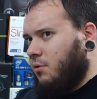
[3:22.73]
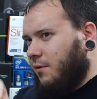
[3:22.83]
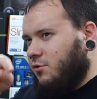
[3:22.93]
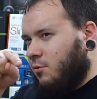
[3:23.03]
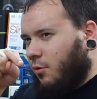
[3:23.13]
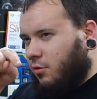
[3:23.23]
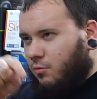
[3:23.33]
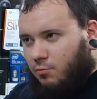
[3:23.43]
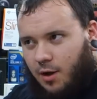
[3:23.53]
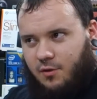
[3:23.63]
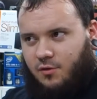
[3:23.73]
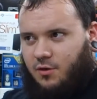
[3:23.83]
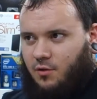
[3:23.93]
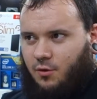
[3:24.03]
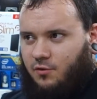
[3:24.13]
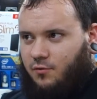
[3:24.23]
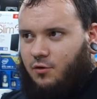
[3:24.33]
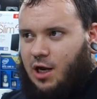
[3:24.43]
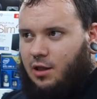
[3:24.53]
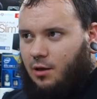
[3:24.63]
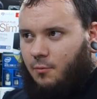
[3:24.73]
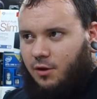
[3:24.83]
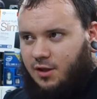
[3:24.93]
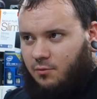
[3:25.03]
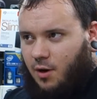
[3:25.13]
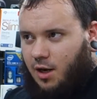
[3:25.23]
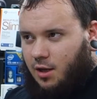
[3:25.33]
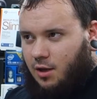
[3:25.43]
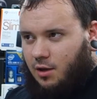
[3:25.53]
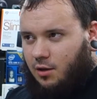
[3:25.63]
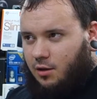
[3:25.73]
But you have 2 more threads on the other one. So if you're doing anything multi-threaded...